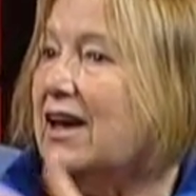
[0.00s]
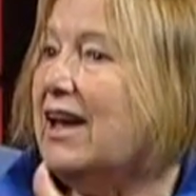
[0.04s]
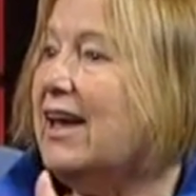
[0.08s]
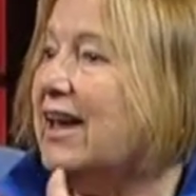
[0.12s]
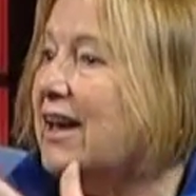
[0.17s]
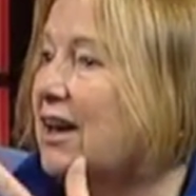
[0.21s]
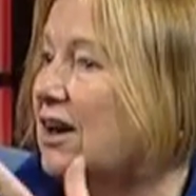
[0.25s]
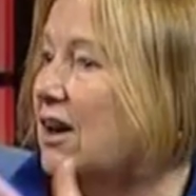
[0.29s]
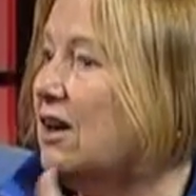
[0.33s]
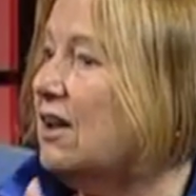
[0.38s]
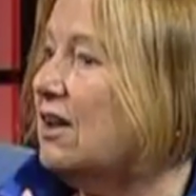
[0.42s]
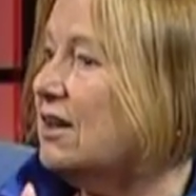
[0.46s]

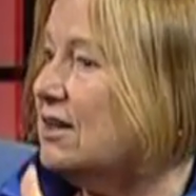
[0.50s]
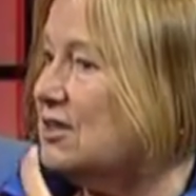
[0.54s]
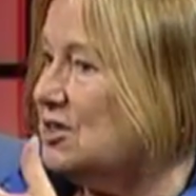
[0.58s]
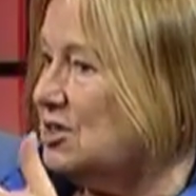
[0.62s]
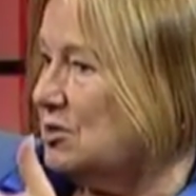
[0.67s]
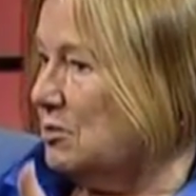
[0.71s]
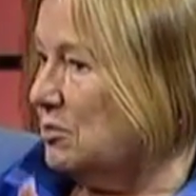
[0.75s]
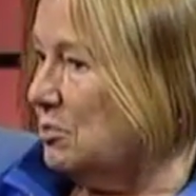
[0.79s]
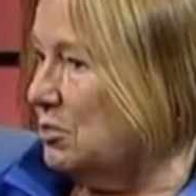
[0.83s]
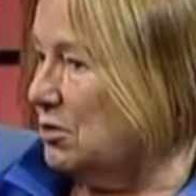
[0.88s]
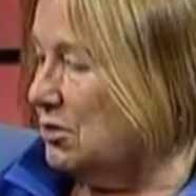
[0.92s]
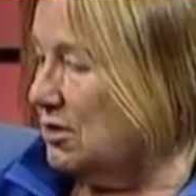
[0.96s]
analyze
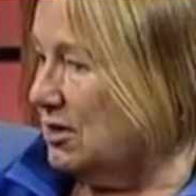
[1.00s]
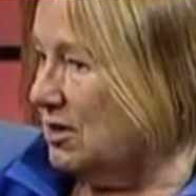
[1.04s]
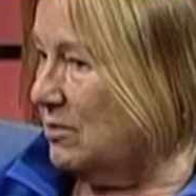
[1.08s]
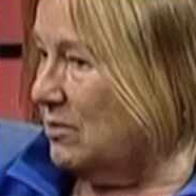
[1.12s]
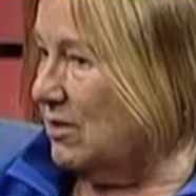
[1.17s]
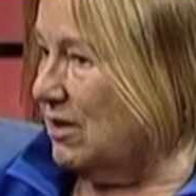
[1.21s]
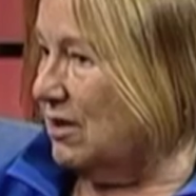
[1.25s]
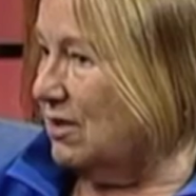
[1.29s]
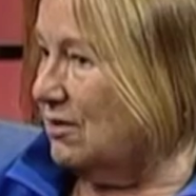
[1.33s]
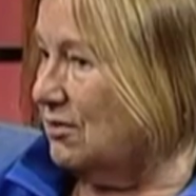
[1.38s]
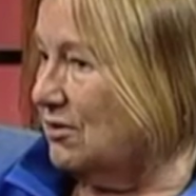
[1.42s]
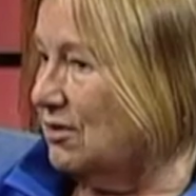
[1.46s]
them and put them
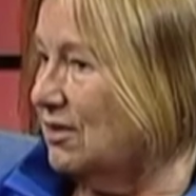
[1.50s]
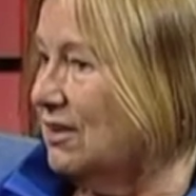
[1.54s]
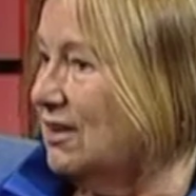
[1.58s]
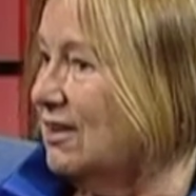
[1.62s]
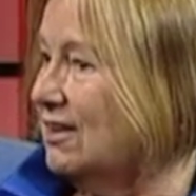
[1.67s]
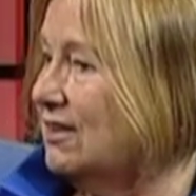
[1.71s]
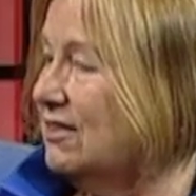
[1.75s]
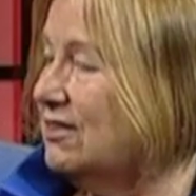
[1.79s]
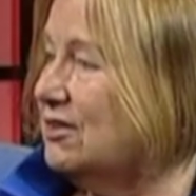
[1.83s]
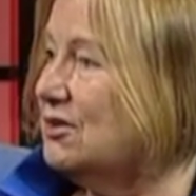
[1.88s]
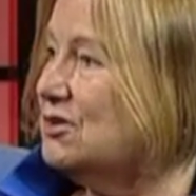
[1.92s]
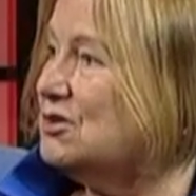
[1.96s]
out.
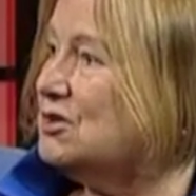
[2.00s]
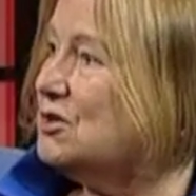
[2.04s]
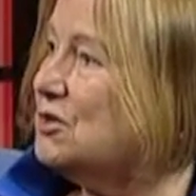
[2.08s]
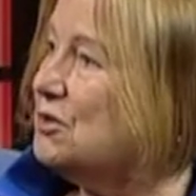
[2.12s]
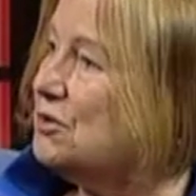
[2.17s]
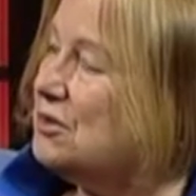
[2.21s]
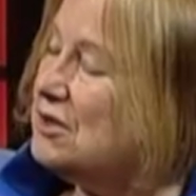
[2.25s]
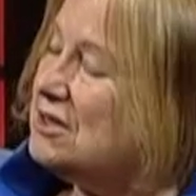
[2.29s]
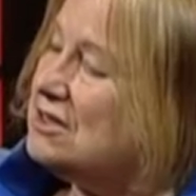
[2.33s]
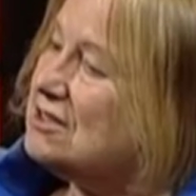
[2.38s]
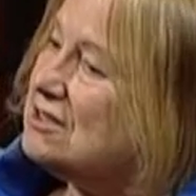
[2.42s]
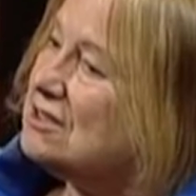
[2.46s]
There's
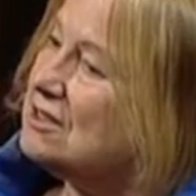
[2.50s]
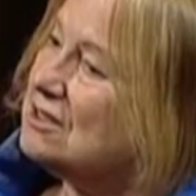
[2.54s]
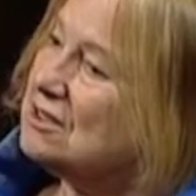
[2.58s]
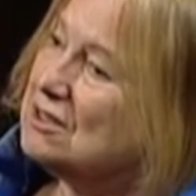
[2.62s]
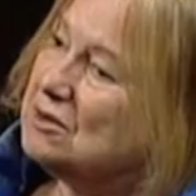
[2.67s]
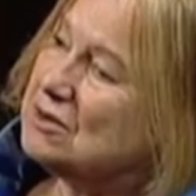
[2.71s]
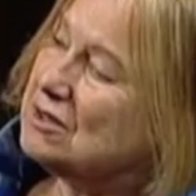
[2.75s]
increasingly,